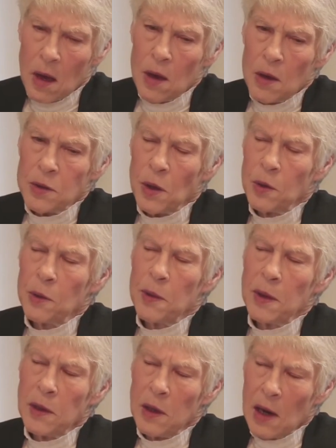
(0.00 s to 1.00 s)
So you
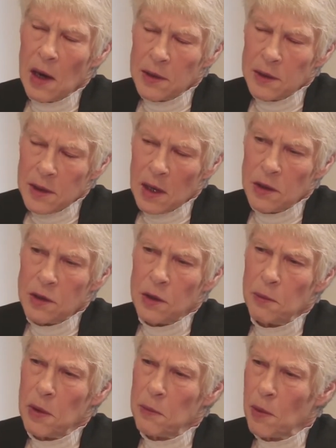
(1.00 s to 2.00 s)
think the United States
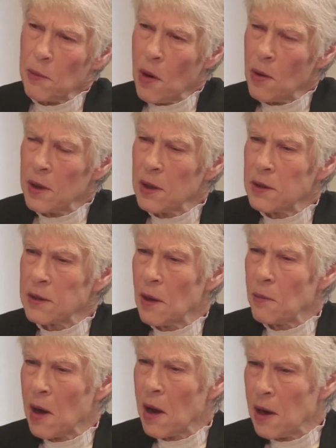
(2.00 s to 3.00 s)
should be promoting
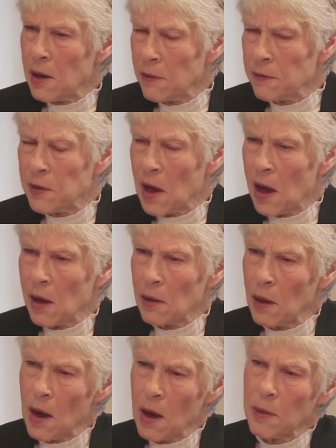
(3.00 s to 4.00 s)
some kind of
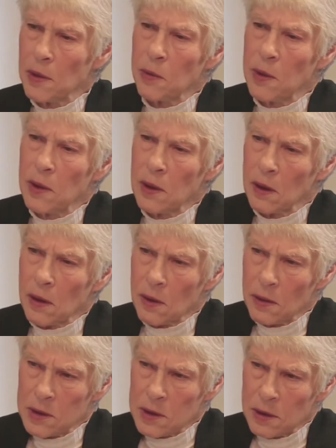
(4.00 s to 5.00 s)
dialogue between the Kurds in